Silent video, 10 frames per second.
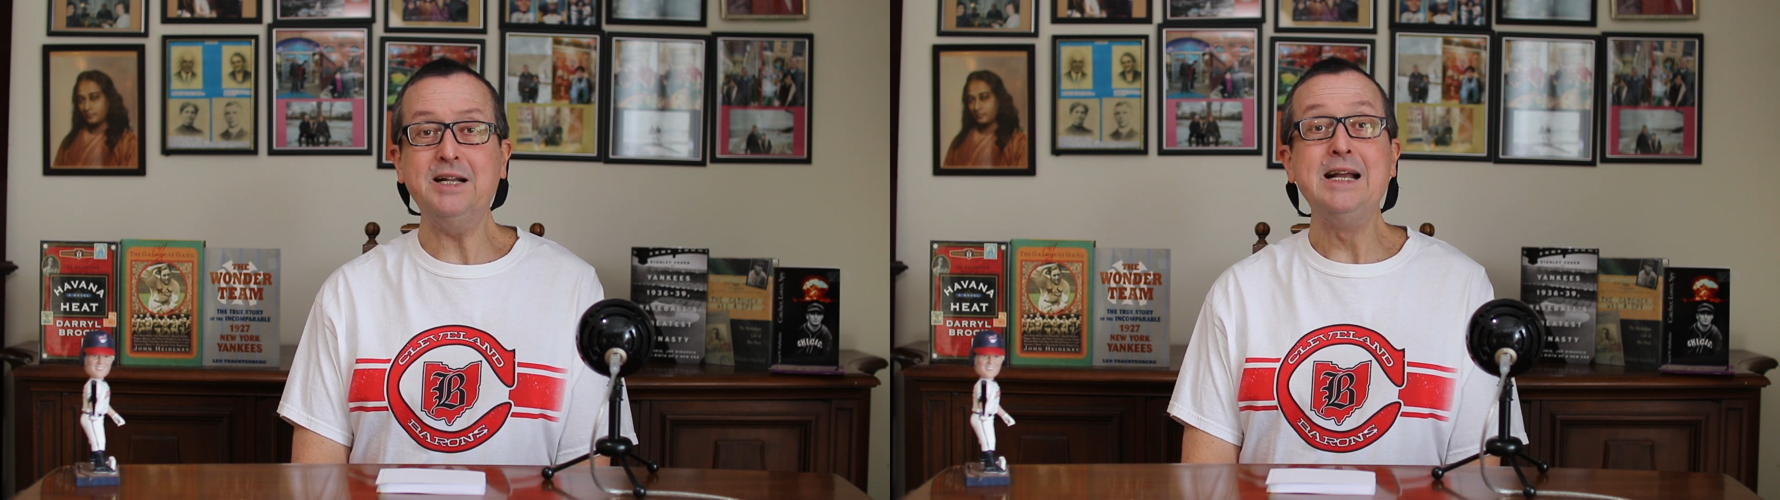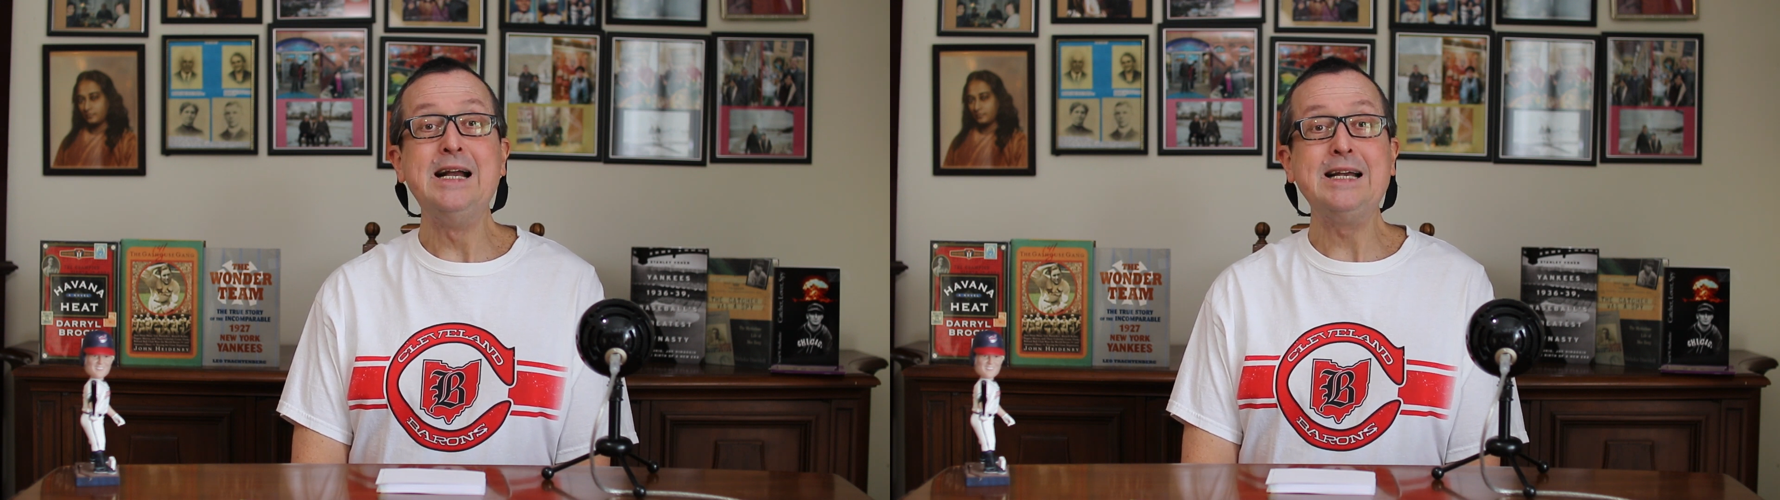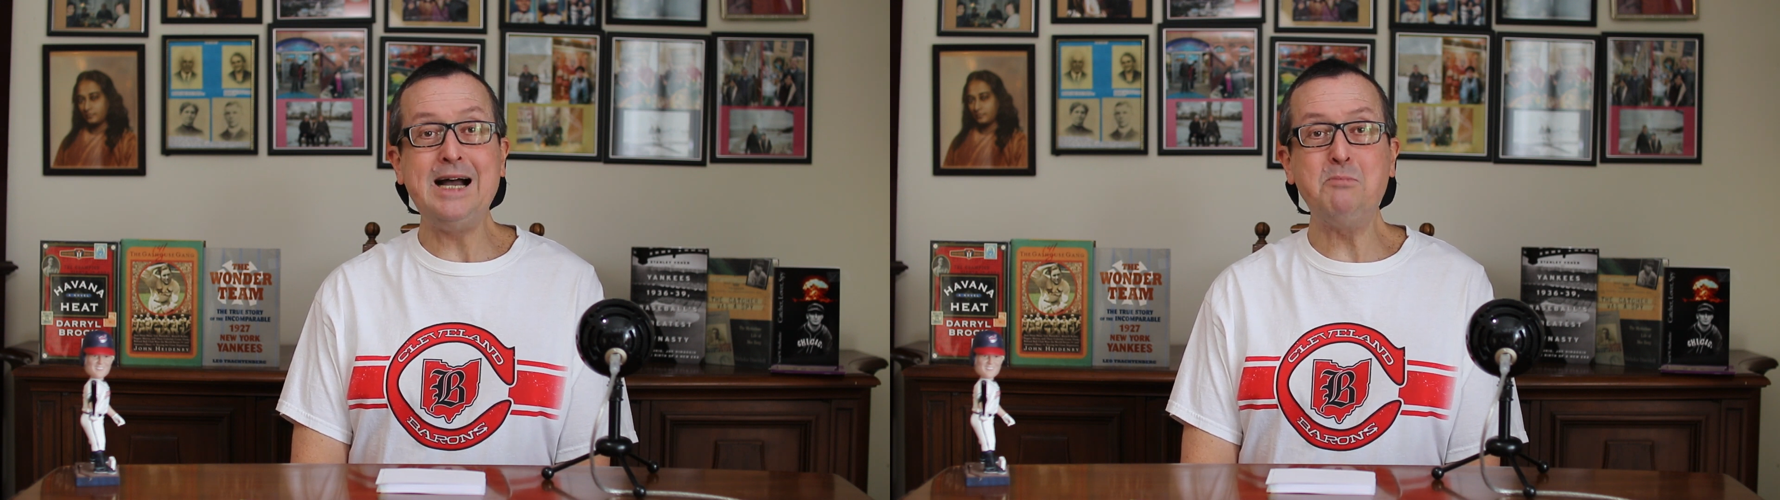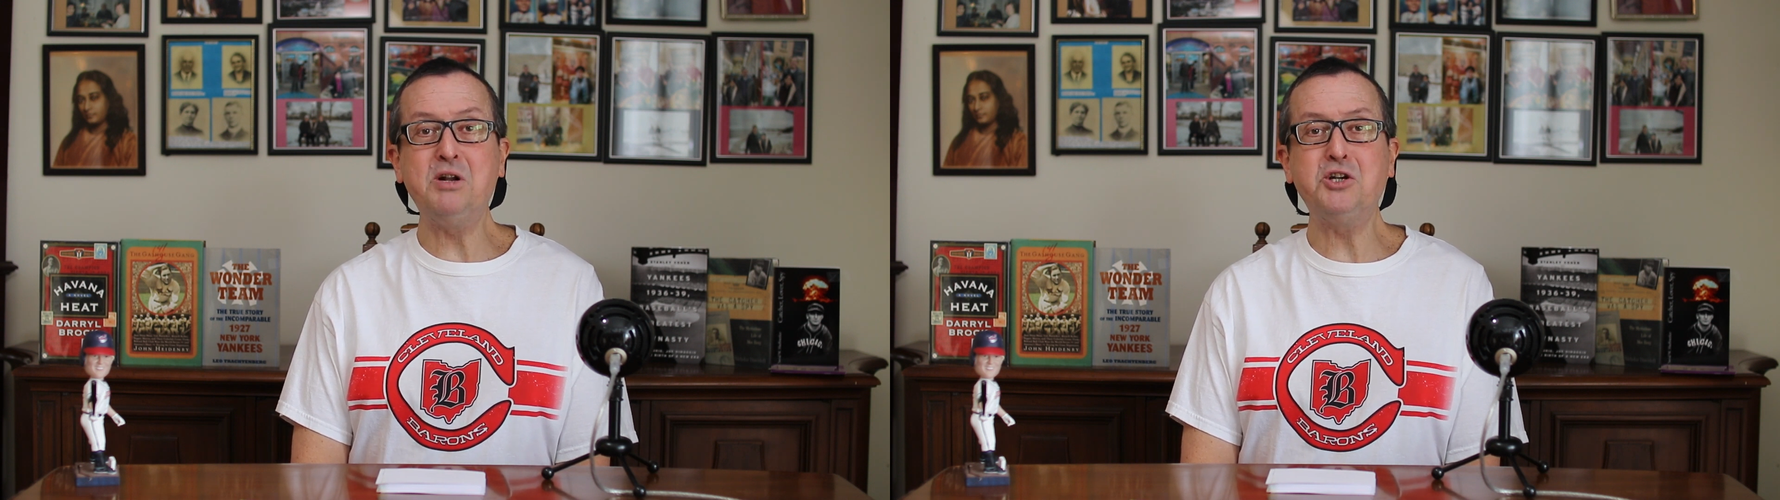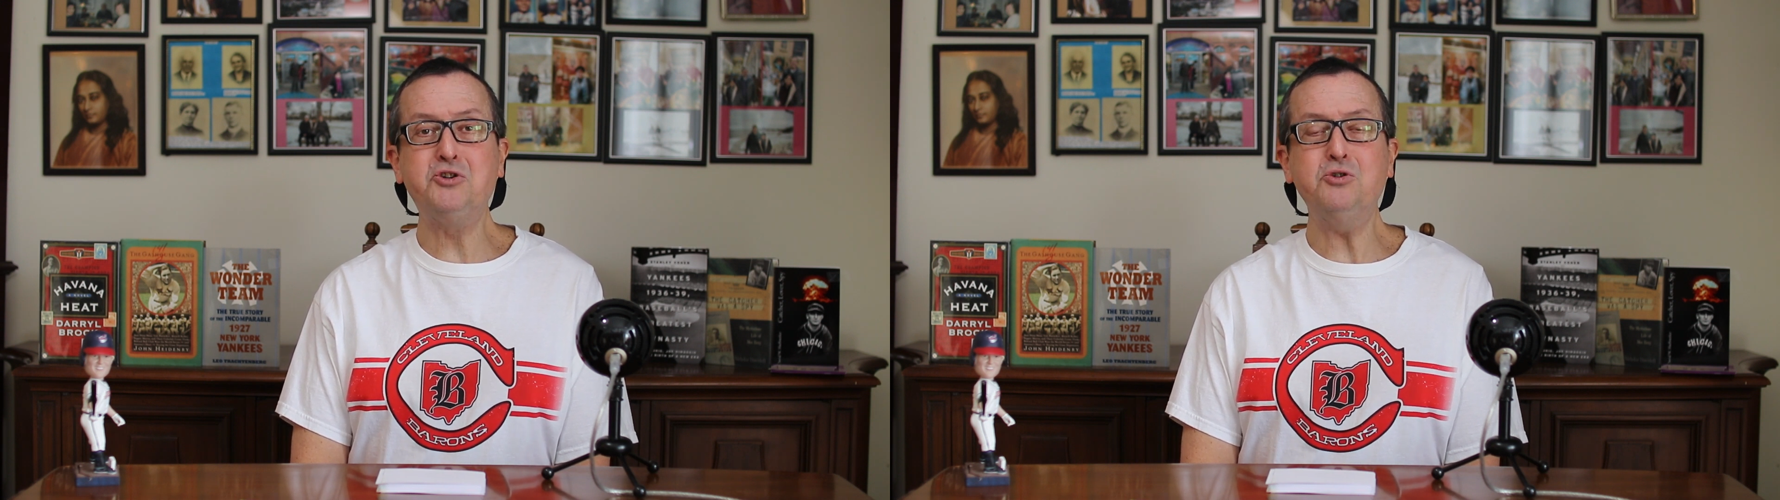it. God
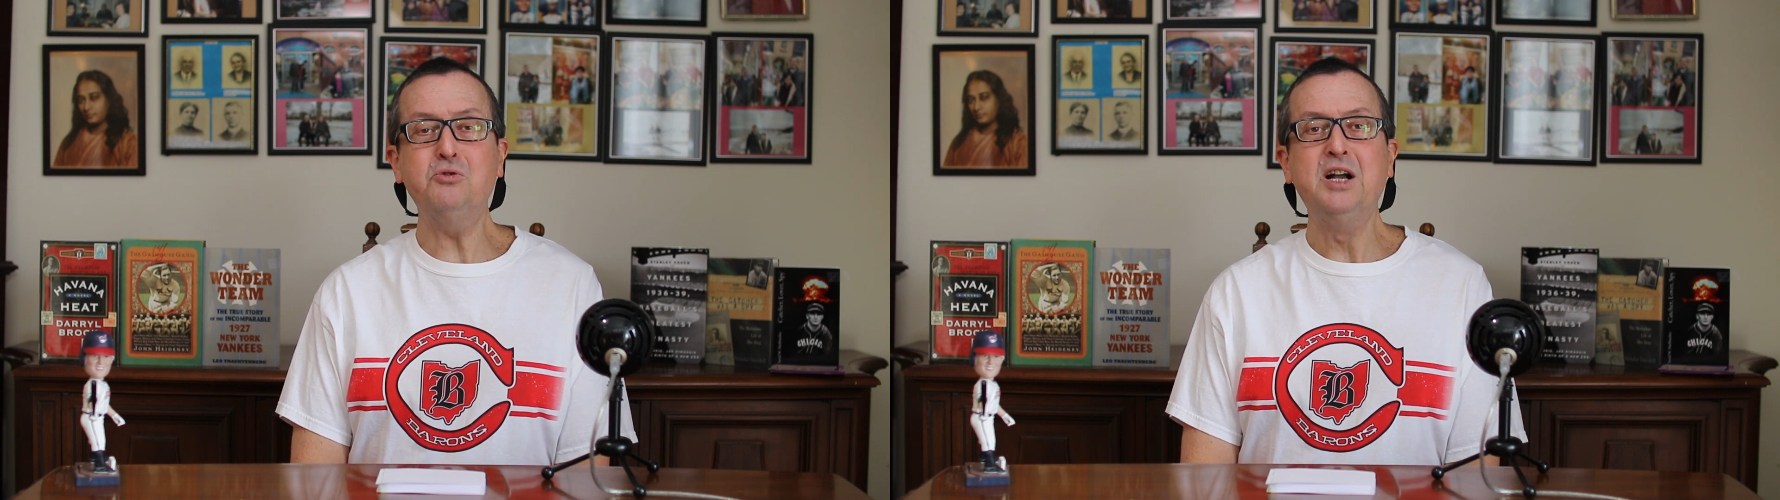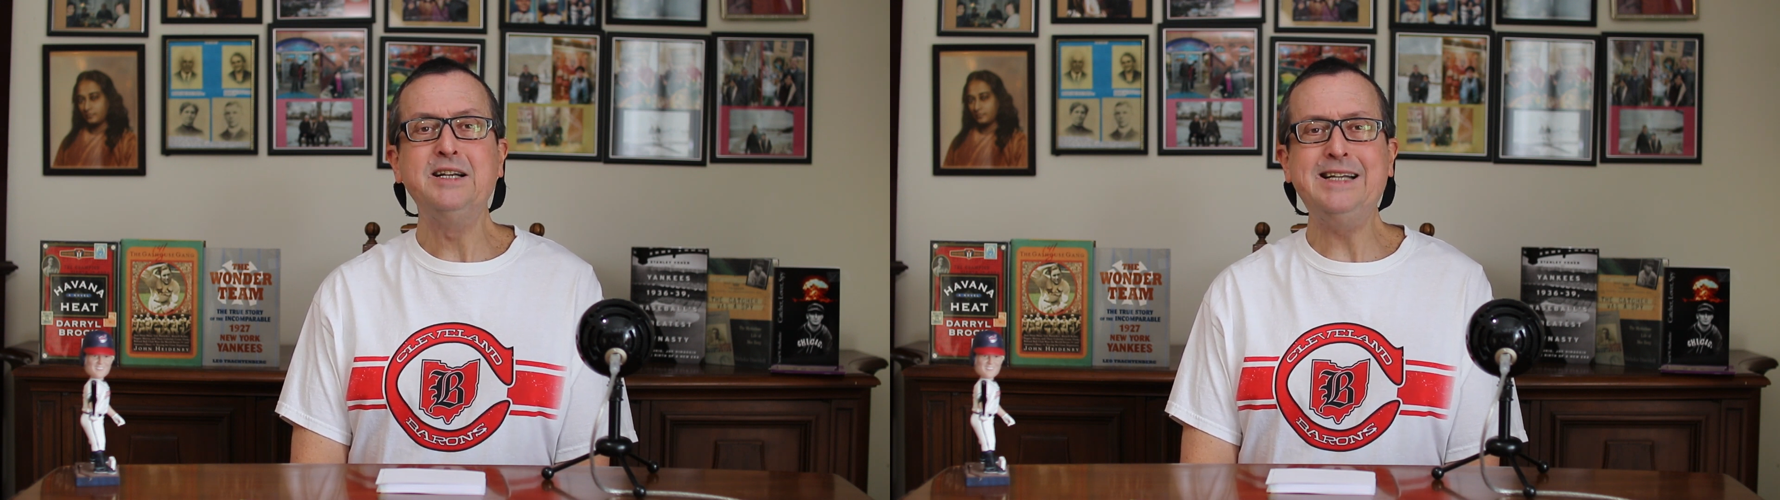bless you.